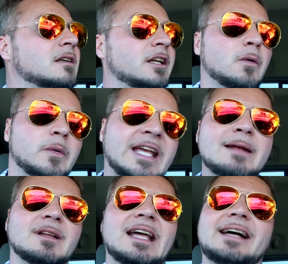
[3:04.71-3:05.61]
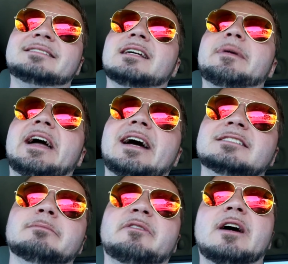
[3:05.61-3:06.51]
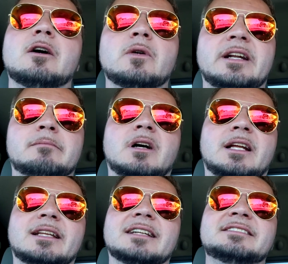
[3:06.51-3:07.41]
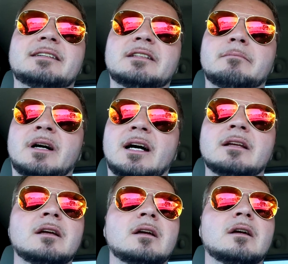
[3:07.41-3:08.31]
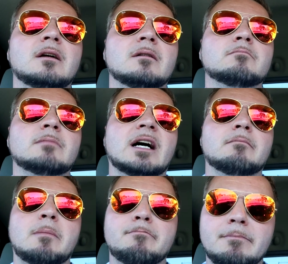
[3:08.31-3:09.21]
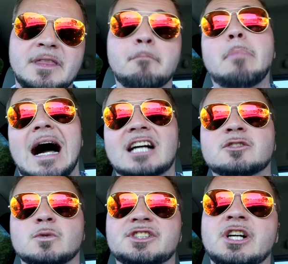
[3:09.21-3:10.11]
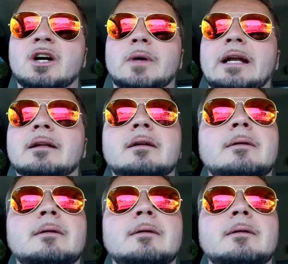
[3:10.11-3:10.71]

You know, when we came the last time, I asked them if I owed any money, and they said that my, my, my the box was current.